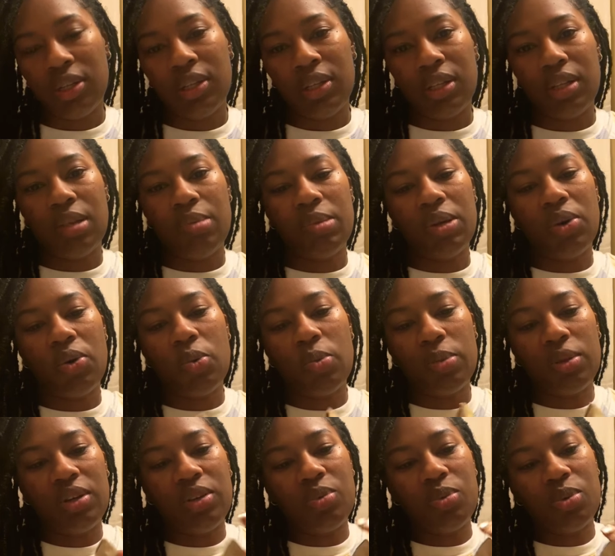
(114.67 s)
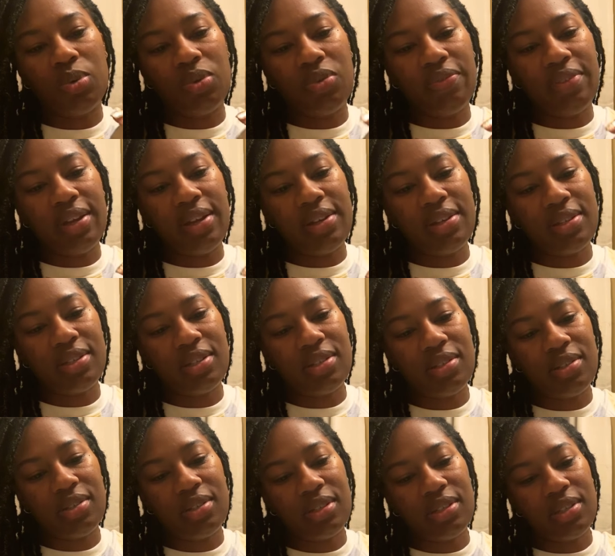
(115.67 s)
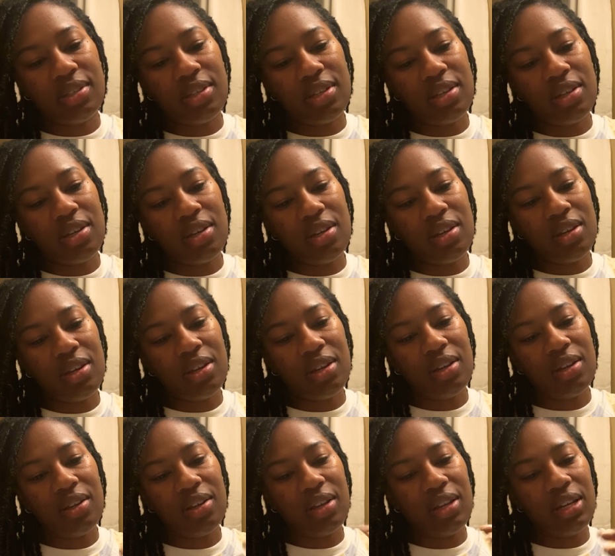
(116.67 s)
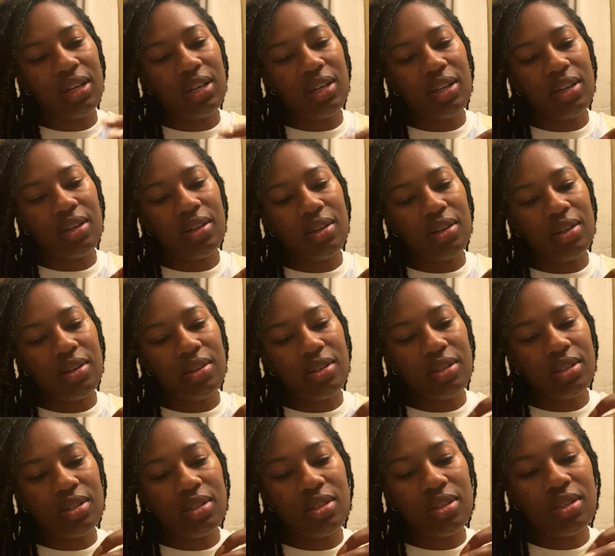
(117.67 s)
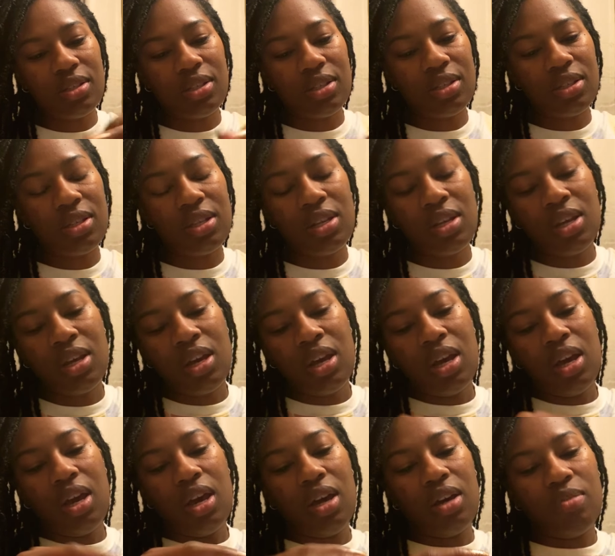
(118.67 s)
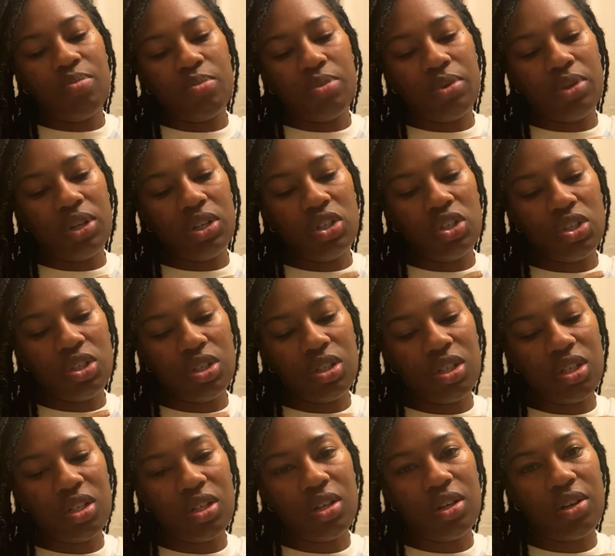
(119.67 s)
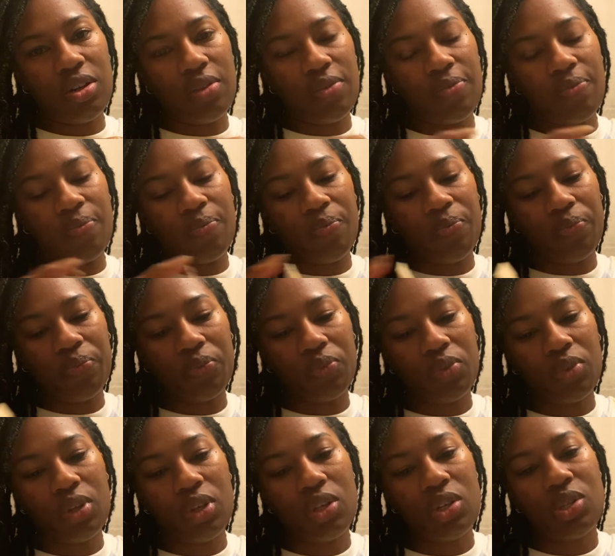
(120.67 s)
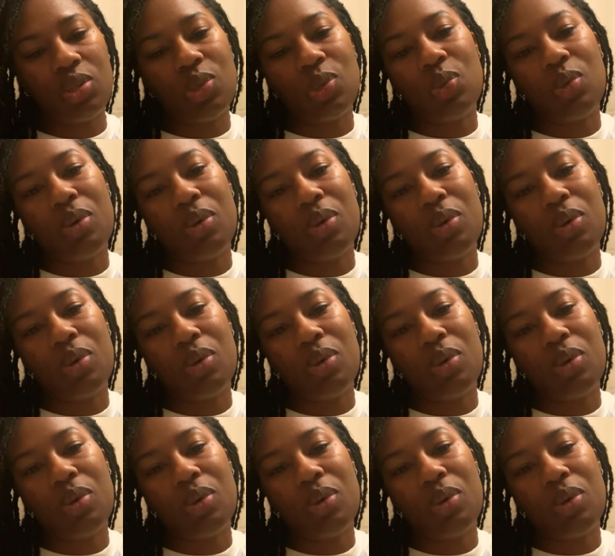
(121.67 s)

Let me open it real fast and see. It is a brush to